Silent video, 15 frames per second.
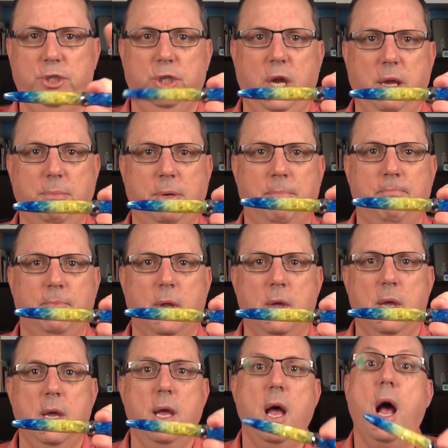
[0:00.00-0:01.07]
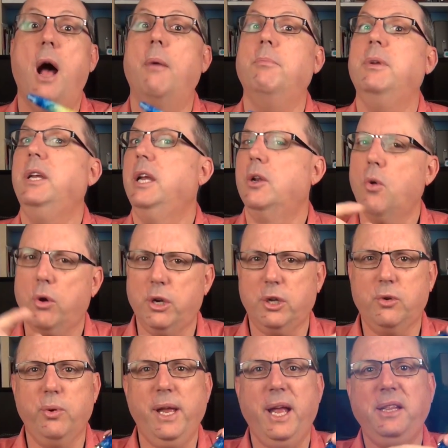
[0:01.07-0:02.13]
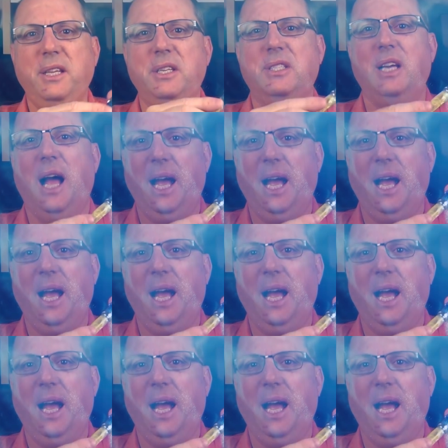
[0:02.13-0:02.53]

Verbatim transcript: shape. Um, in order to create this